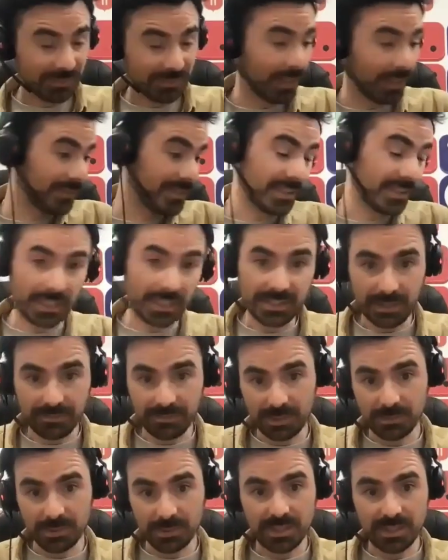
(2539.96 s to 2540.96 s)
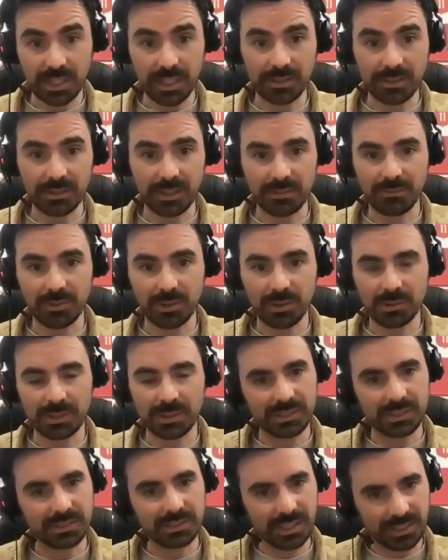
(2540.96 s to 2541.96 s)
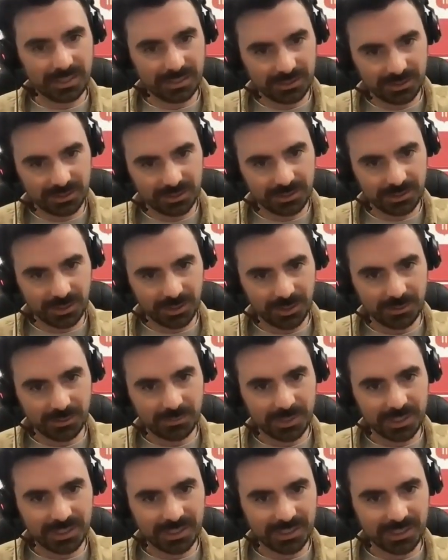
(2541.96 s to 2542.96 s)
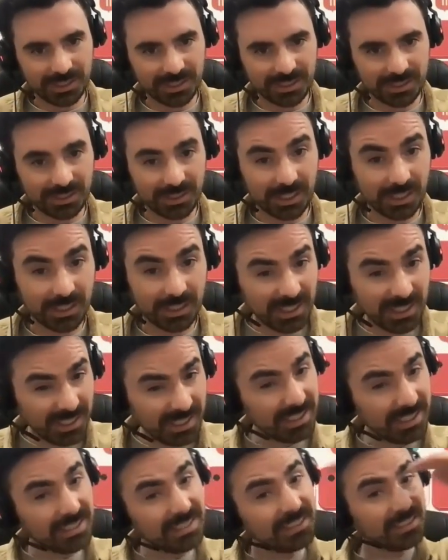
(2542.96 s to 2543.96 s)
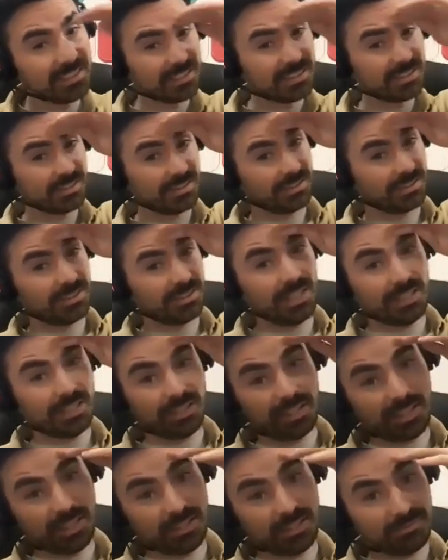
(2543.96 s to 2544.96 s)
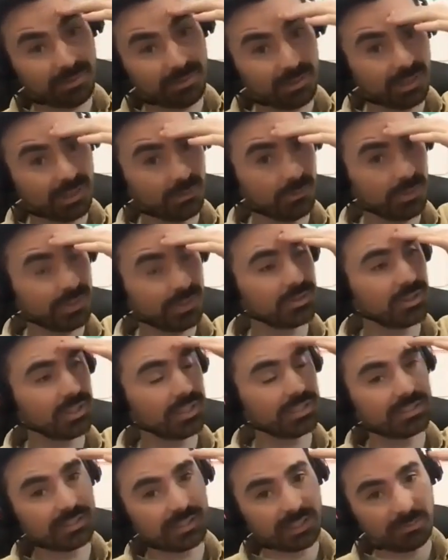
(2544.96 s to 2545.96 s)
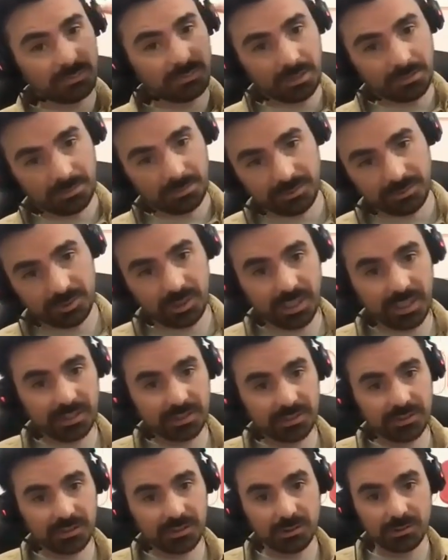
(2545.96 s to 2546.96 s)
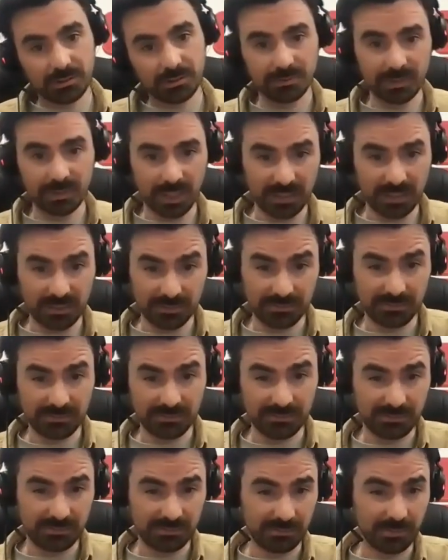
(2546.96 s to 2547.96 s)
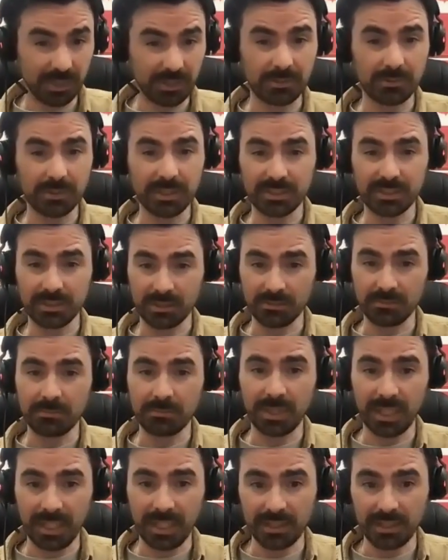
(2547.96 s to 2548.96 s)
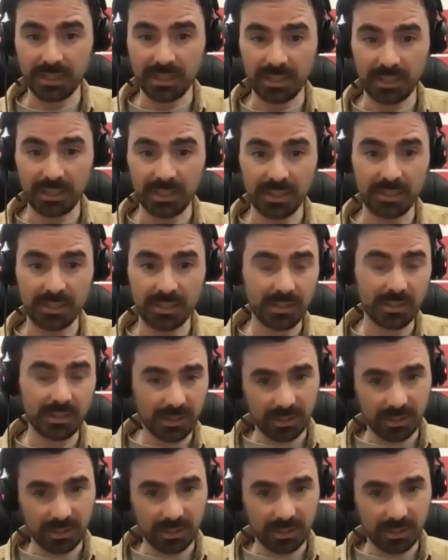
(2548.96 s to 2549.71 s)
definitely would say like following the data has got to be key there. In addition to that, like I feel like when you're trying to keep up with trends, you kind of run the risk of blending in.